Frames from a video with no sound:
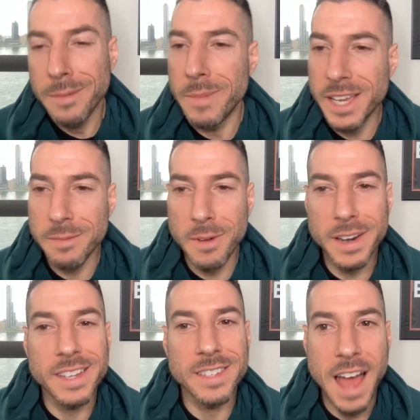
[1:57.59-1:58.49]
making
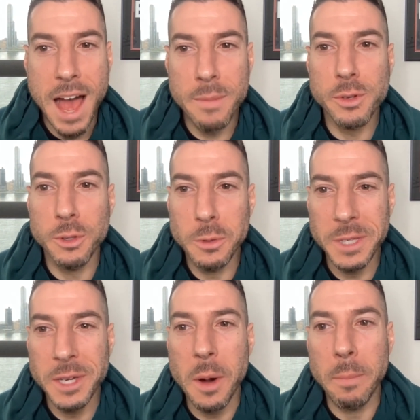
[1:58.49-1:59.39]
money is
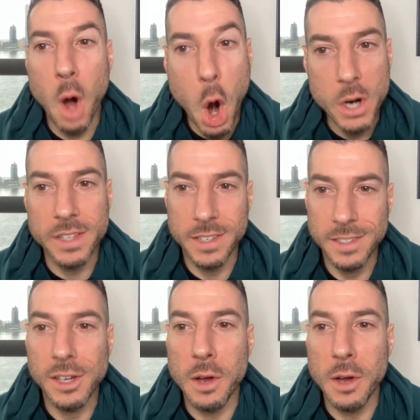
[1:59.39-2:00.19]
absolutely a part